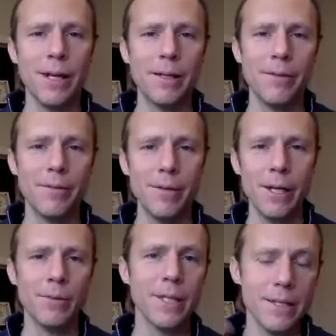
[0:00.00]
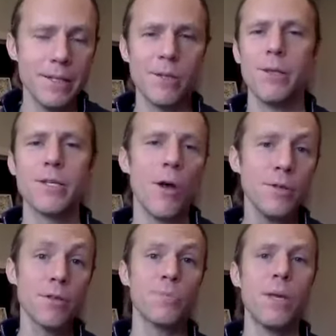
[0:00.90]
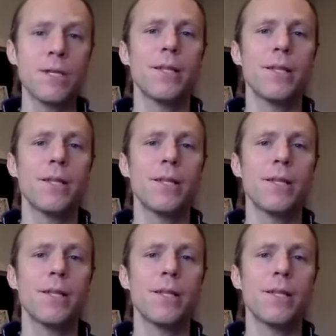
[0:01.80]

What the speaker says: And, so this also speaks to